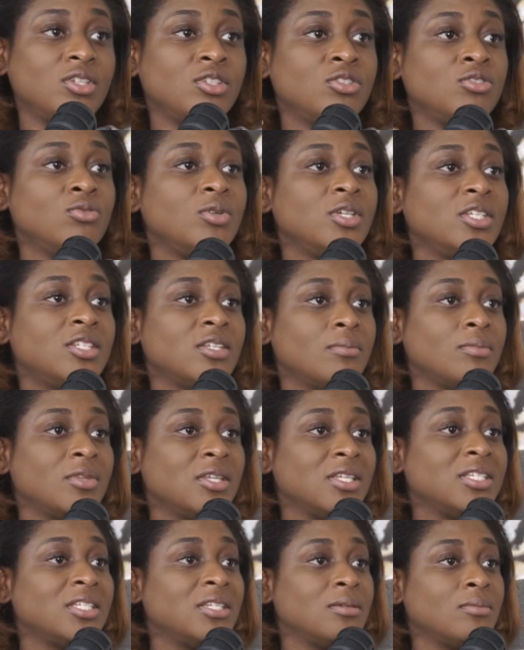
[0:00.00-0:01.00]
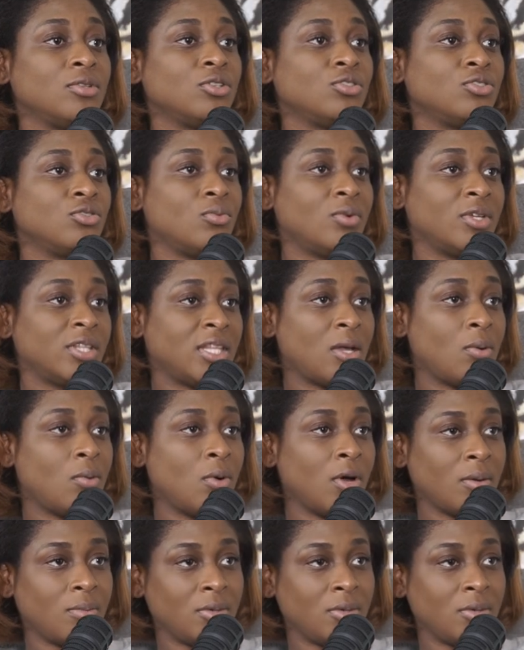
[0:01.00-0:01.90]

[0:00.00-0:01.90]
doing something similar to what they want to